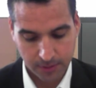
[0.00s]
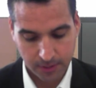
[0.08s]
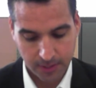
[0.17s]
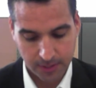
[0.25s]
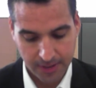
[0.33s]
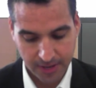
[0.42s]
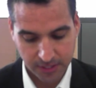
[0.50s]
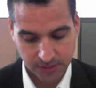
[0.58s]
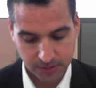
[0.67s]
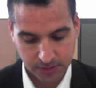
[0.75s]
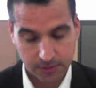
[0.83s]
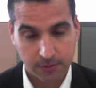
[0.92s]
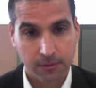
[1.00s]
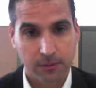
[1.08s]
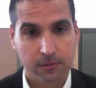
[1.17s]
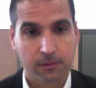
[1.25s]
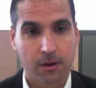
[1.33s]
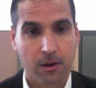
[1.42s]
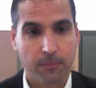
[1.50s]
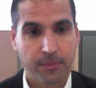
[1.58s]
And eight, go